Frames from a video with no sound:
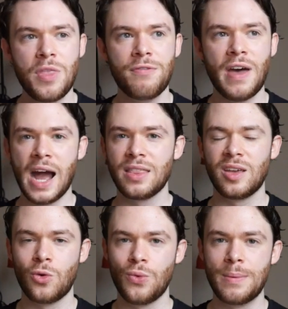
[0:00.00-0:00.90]
the fact
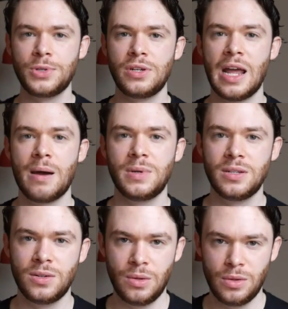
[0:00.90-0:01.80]
that corruption happened under